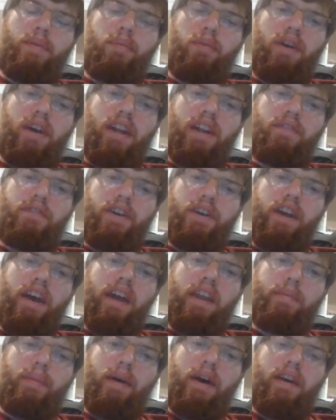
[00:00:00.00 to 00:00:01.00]
people kind of
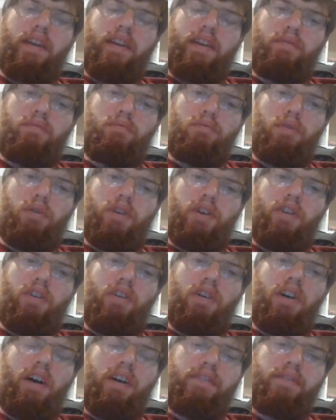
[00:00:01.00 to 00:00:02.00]
forgot about it and wrote it
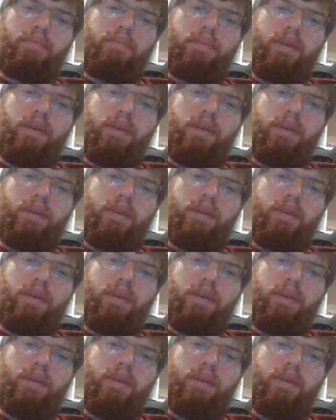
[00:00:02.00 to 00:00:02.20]
off.